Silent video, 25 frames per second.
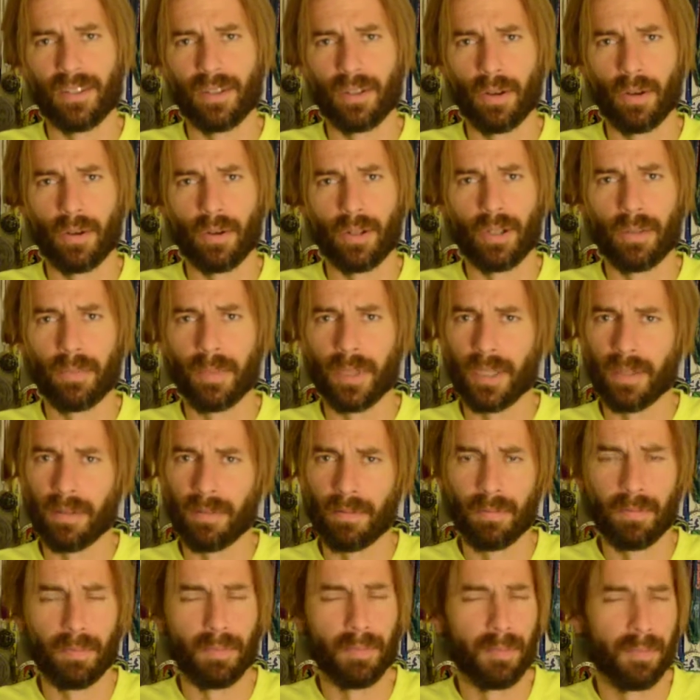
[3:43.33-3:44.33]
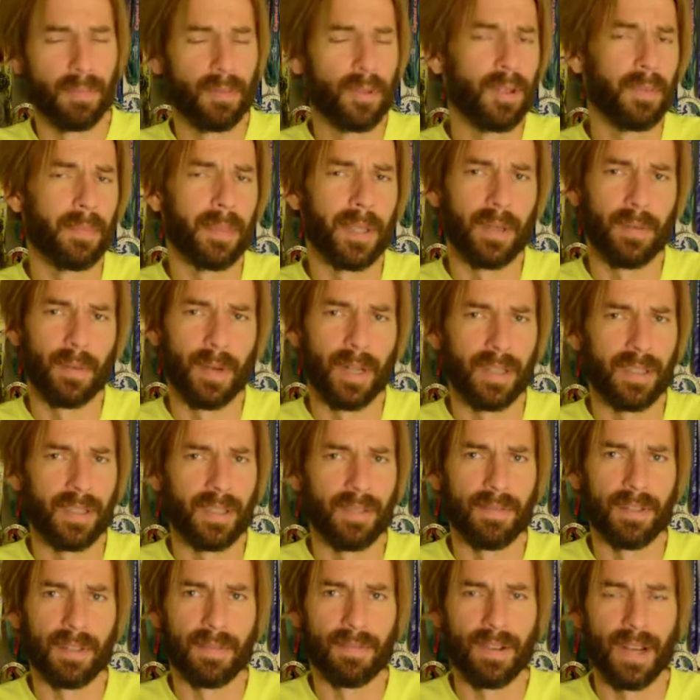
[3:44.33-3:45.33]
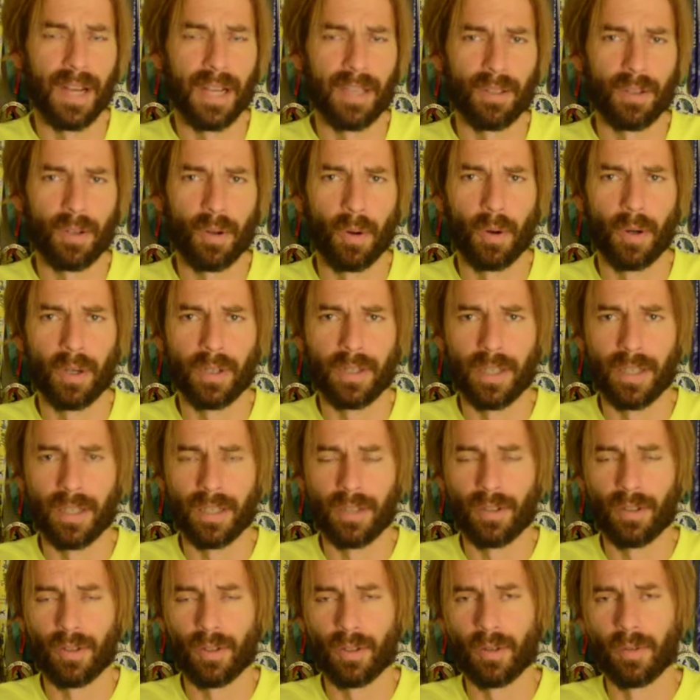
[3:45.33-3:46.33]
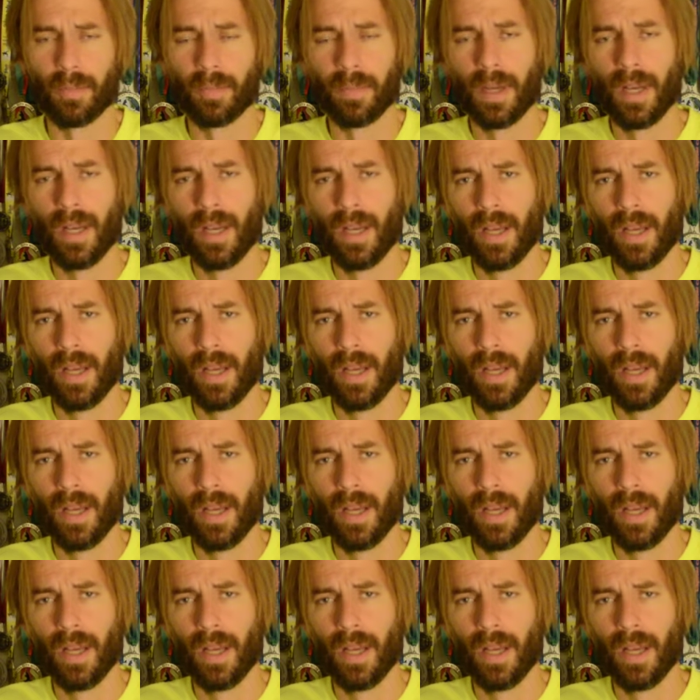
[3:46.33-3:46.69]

so it should be a relatively fast course, I assume.